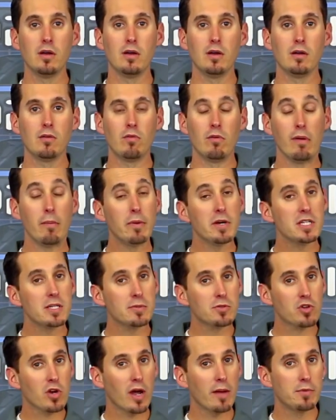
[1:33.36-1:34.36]
Remember to
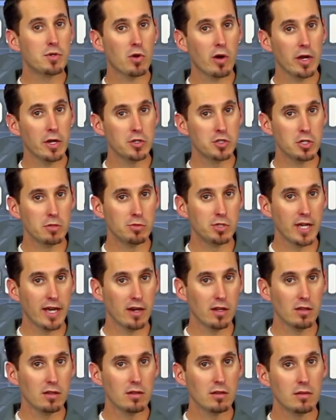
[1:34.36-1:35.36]
subscribe to our YouTube channel.
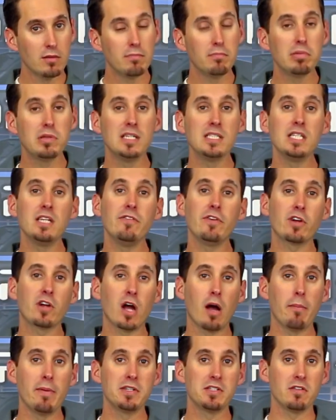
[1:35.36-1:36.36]
Please leave your
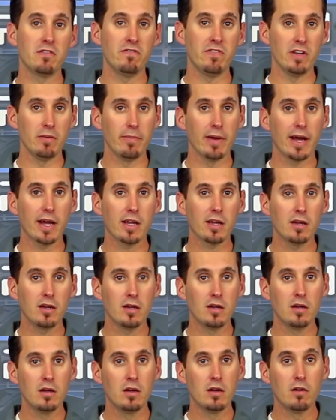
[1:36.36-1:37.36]
comments and feedback.
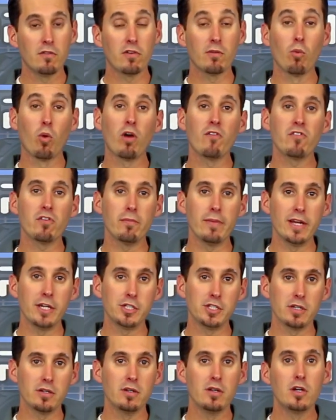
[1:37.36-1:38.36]
For more
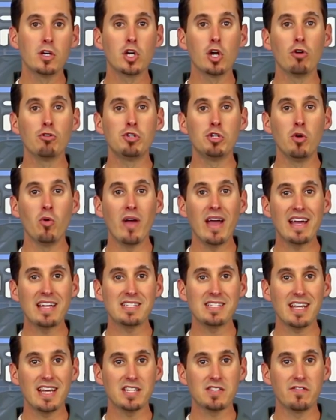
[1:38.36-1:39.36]
information, go to
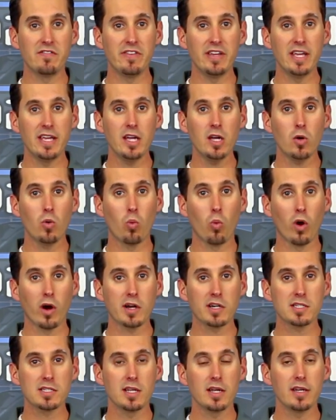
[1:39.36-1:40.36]

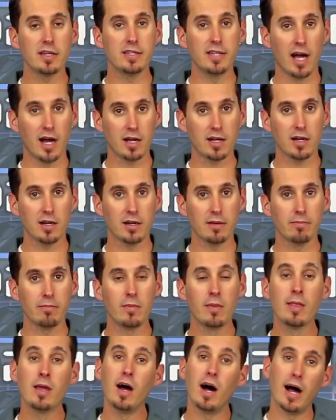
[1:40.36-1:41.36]
SSVworks.com.
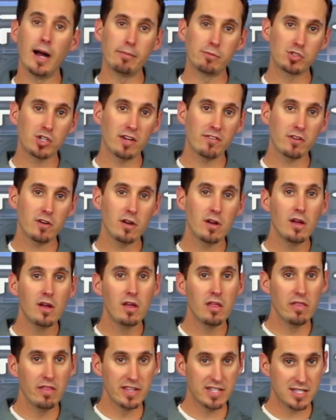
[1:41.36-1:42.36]
I'm Trevor.
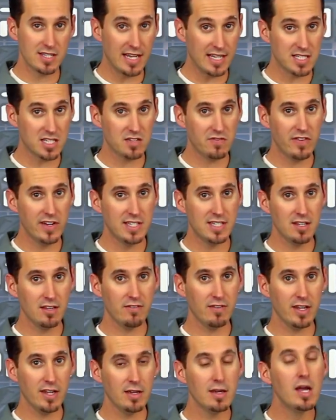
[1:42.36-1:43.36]
This is SSV
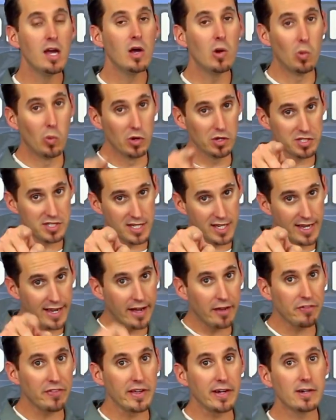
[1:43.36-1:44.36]
TV. We'll see you out
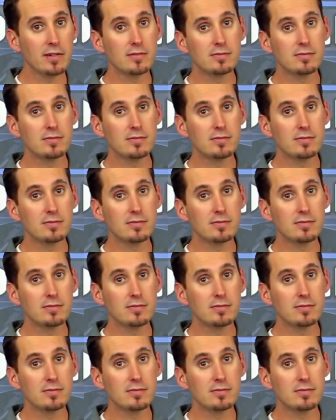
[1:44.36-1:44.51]
there.